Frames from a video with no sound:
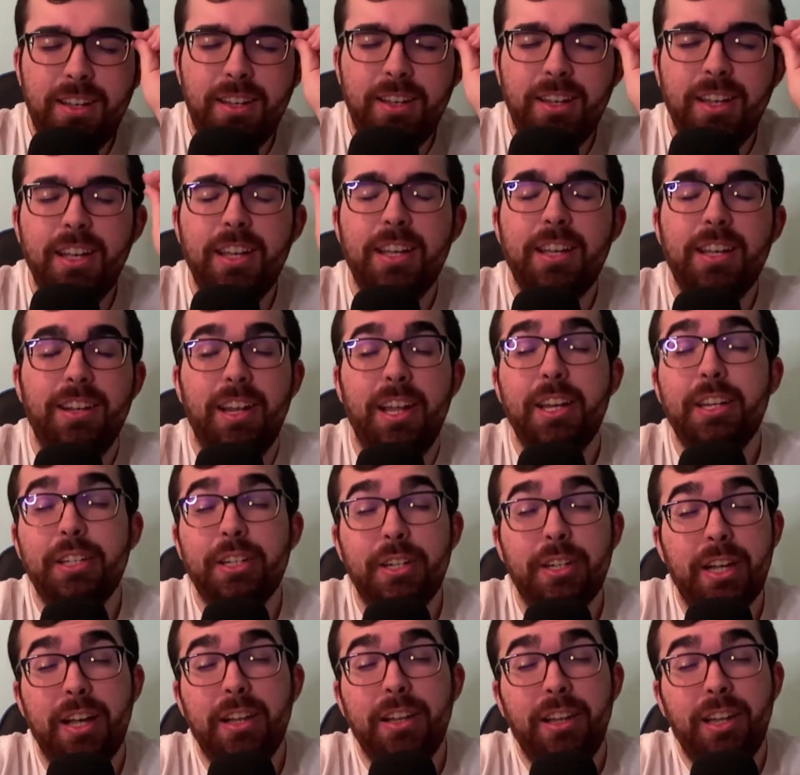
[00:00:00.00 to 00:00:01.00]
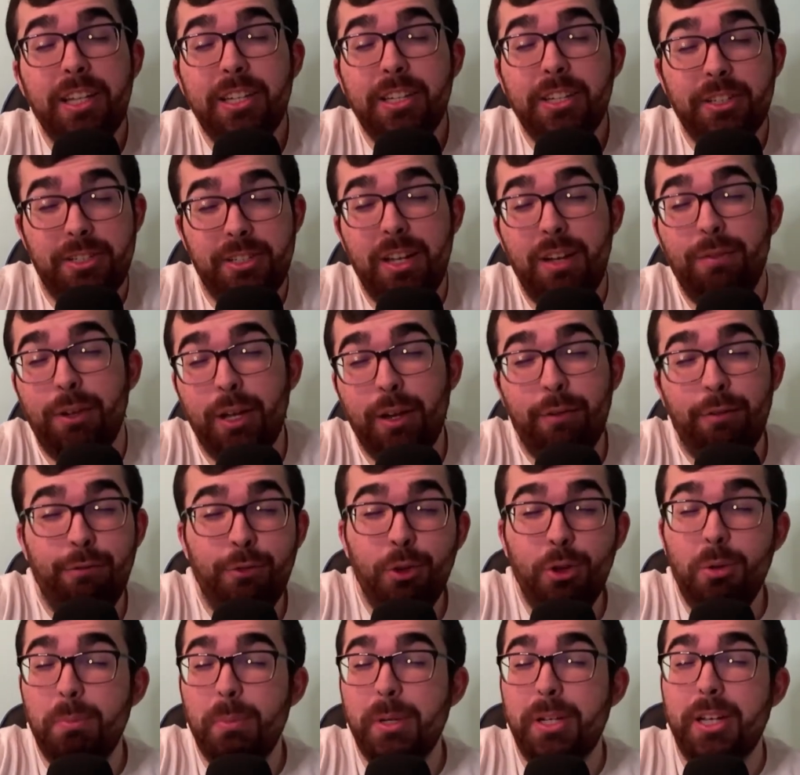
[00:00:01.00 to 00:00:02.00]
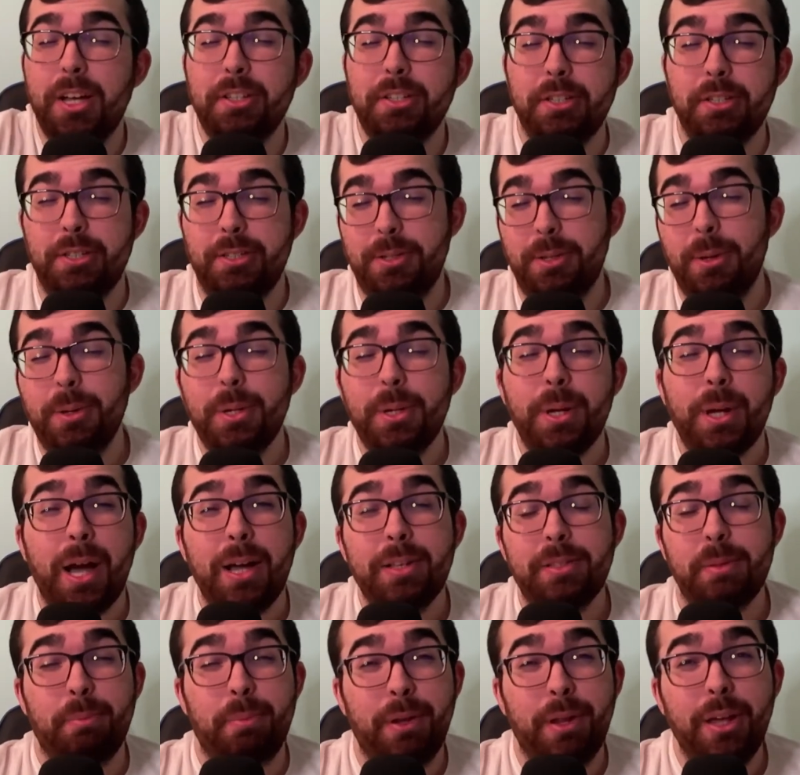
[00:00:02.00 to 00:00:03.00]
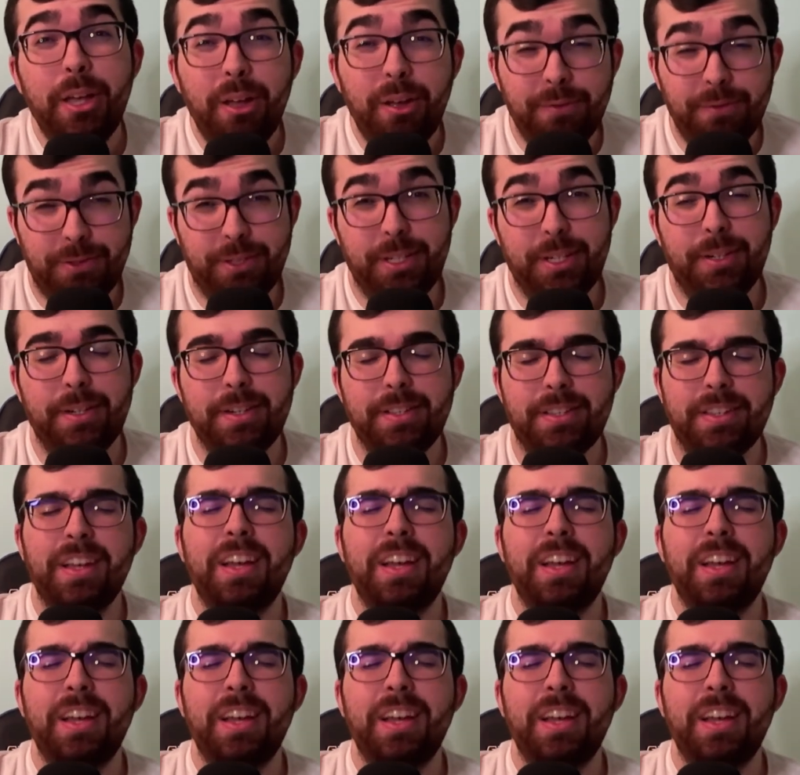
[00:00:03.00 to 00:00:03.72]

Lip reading: letting yourself get fooled because he stole you guys a playoff series.